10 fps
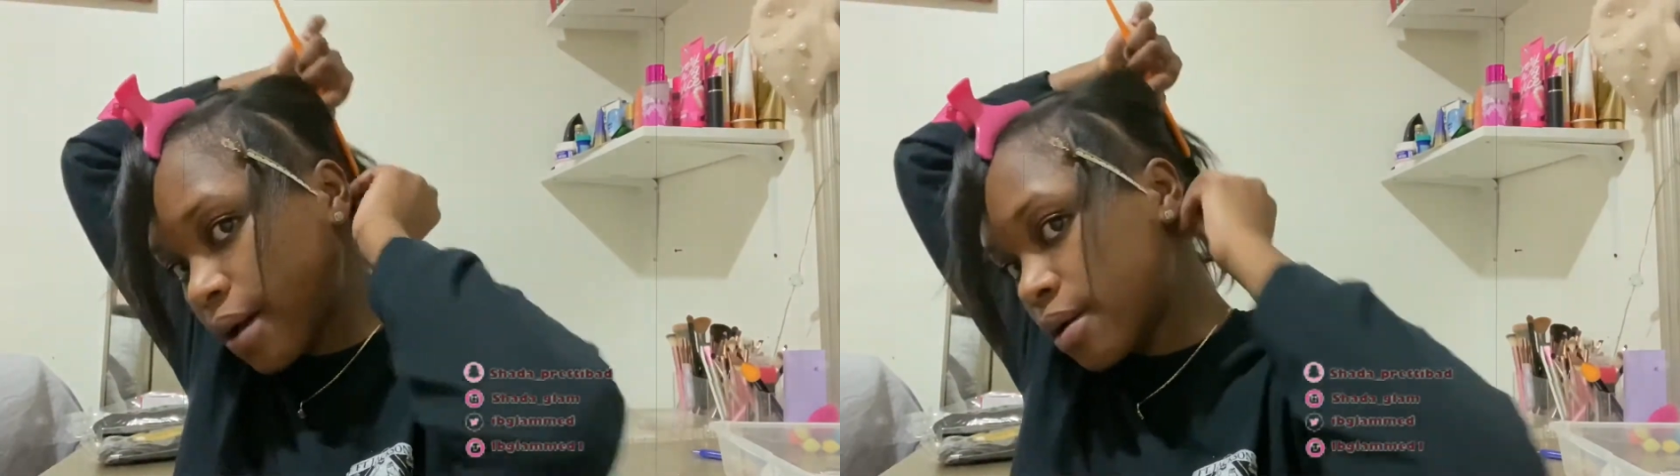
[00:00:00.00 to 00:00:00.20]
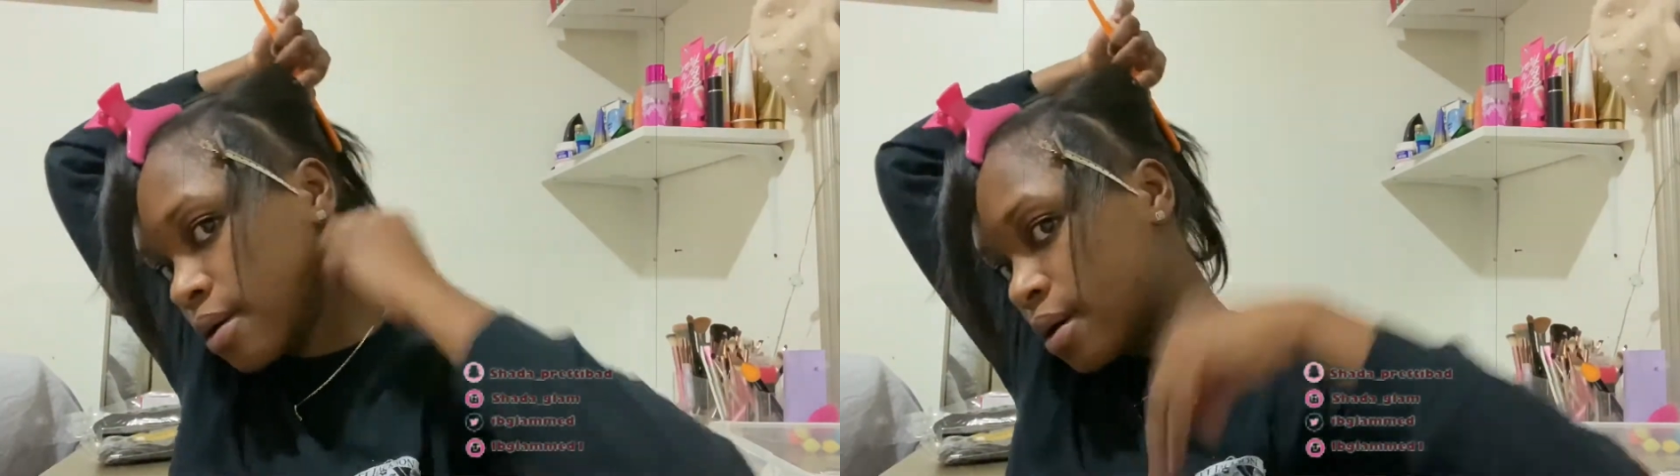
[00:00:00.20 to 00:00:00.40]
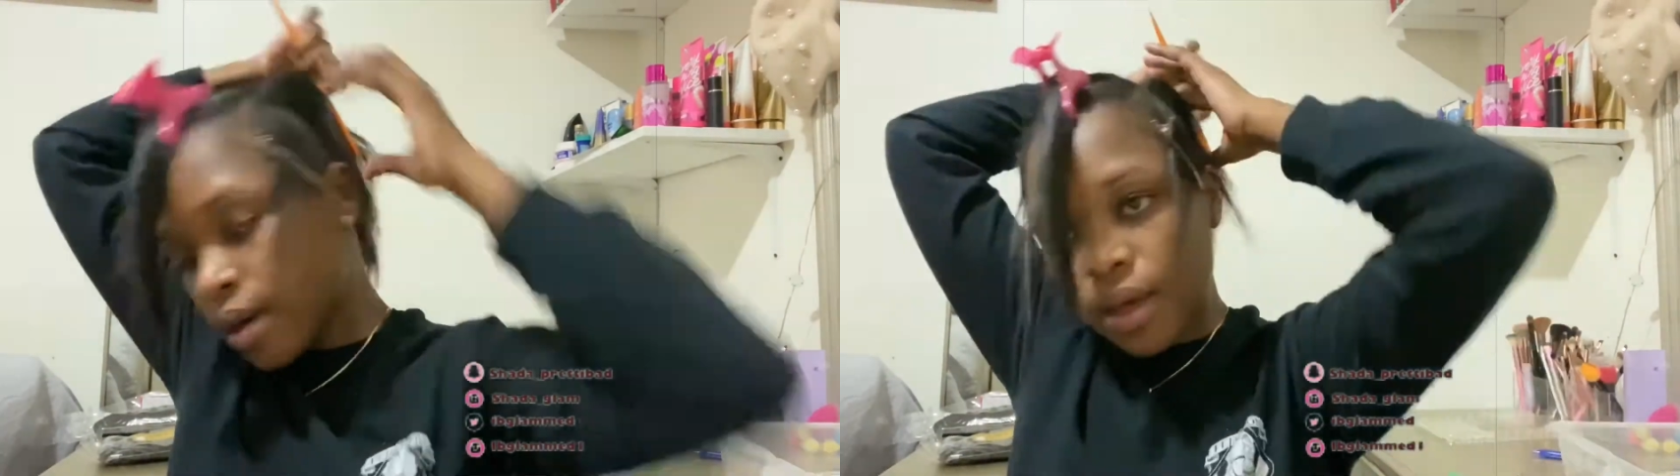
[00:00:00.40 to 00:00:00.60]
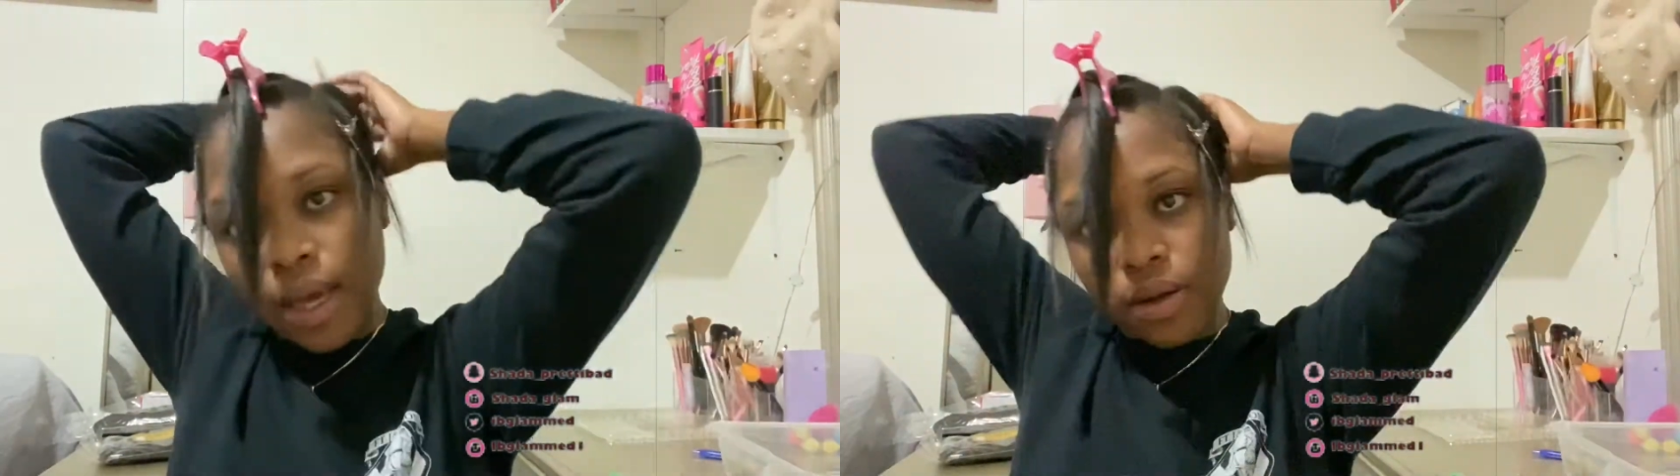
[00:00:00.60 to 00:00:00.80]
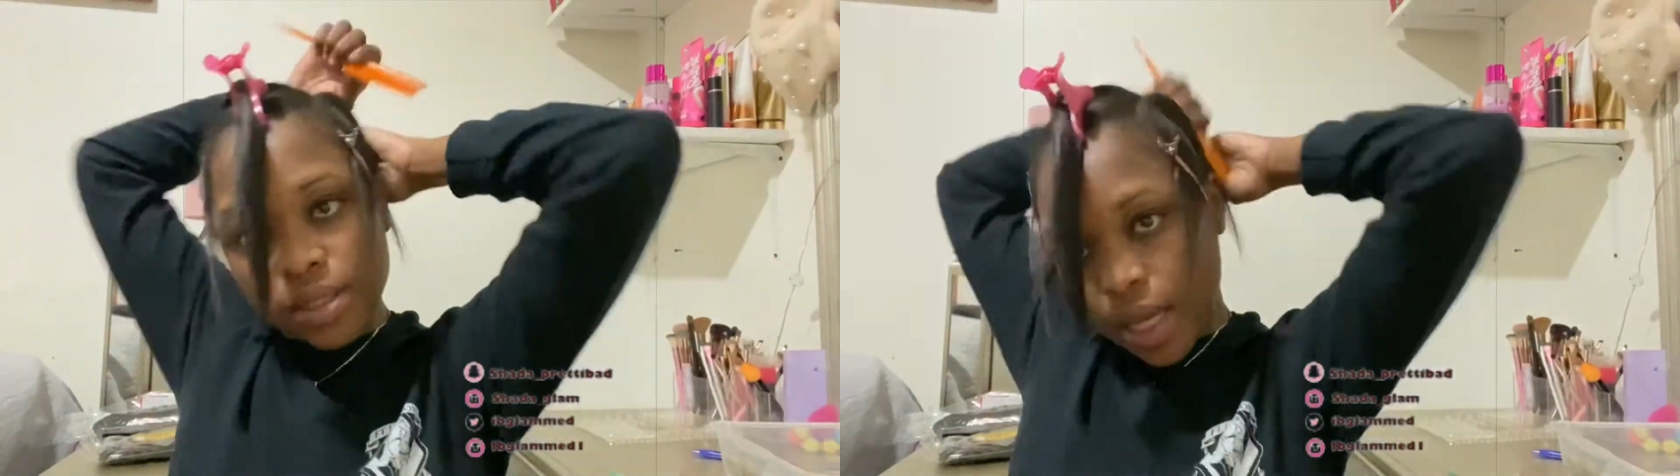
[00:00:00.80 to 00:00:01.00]
So
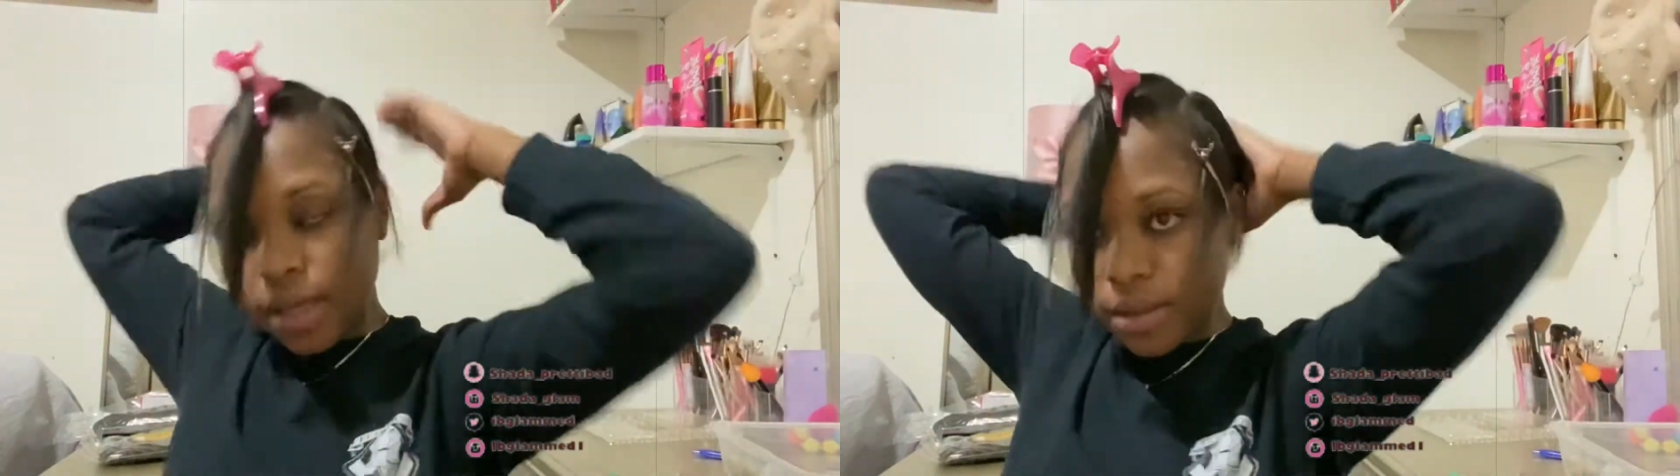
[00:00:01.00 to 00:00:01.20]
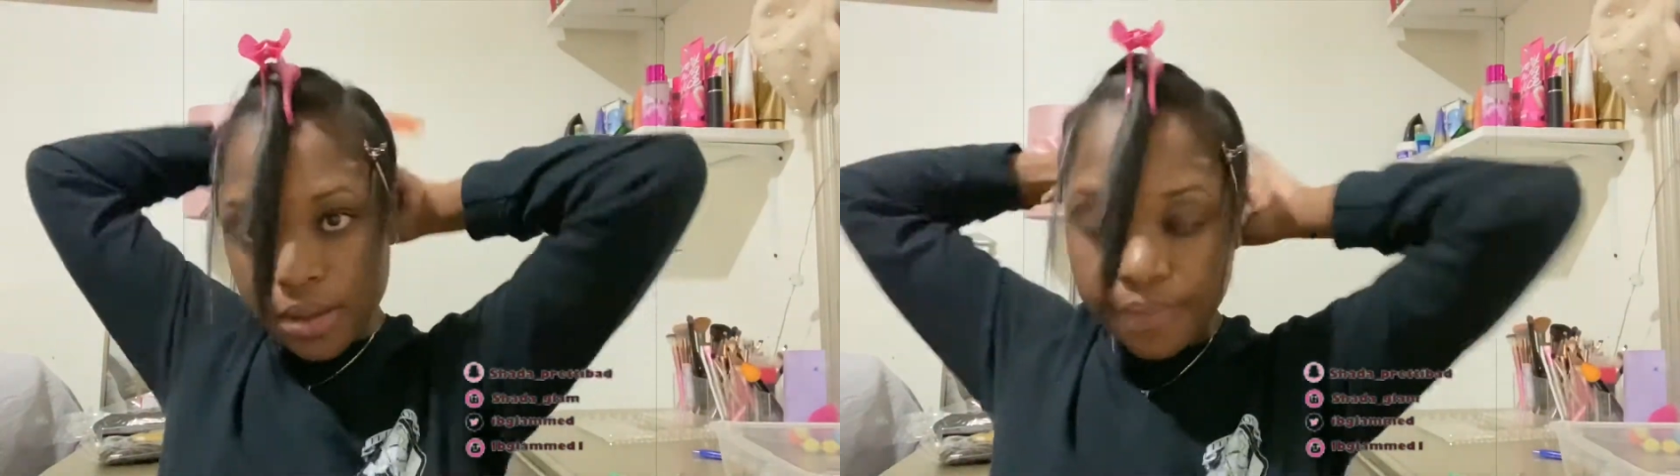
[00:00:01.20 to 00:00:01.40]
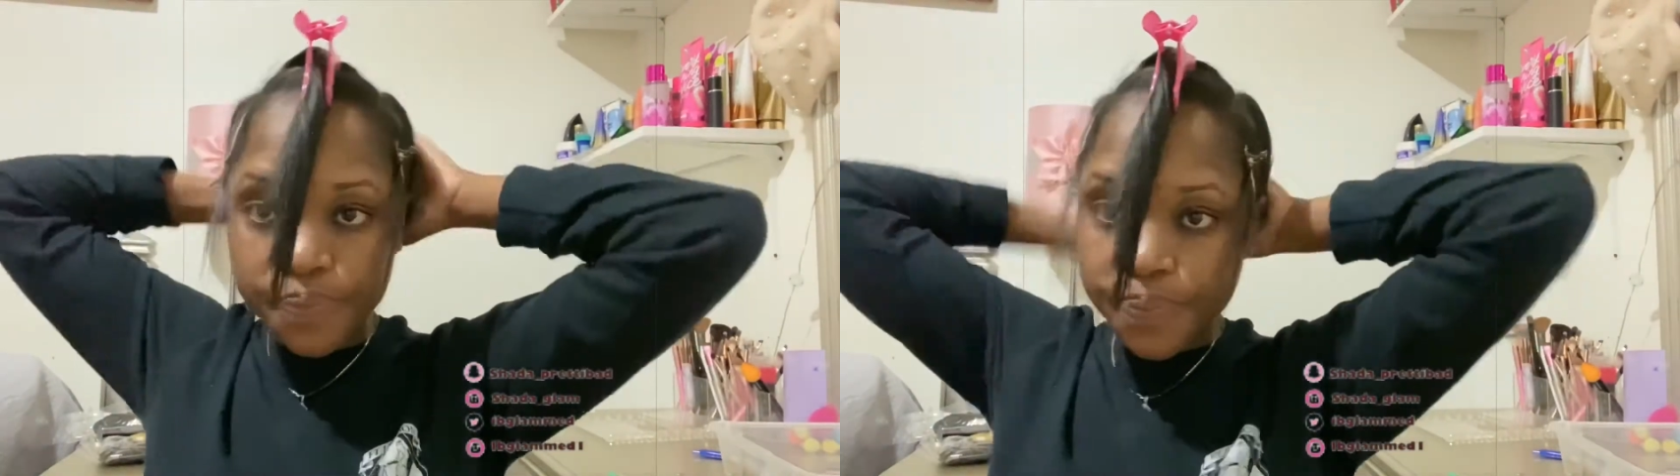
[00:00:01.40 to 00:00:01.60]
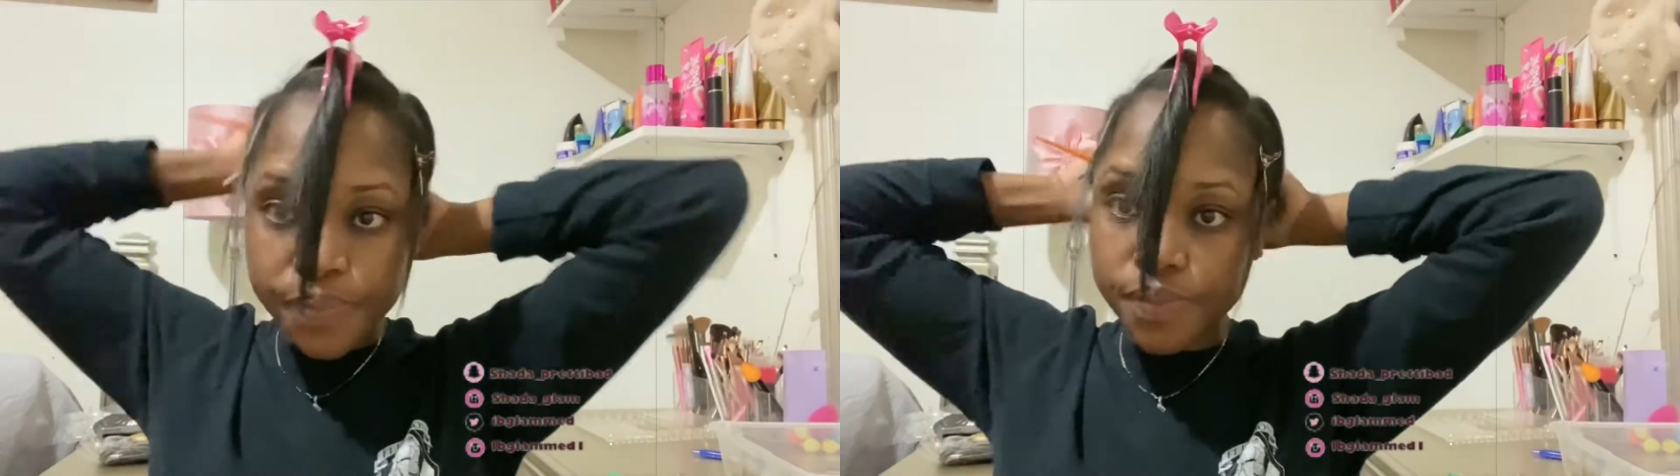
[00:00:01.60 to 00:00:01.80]
like I mentioned before,